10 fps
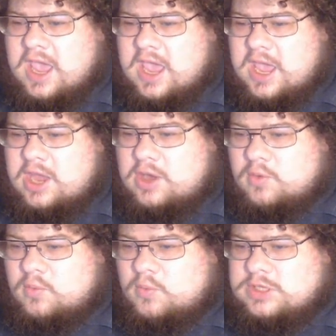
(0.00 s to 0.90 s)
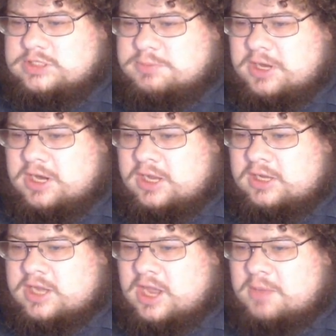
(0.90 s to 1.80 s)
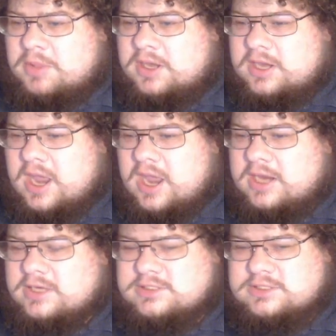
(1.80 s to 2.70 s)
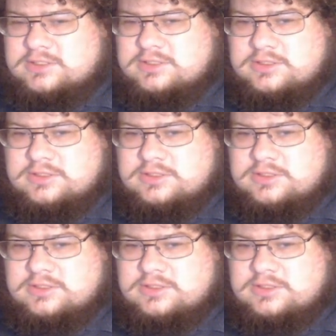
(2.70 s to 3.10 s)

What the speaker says: and we spent a couple of nights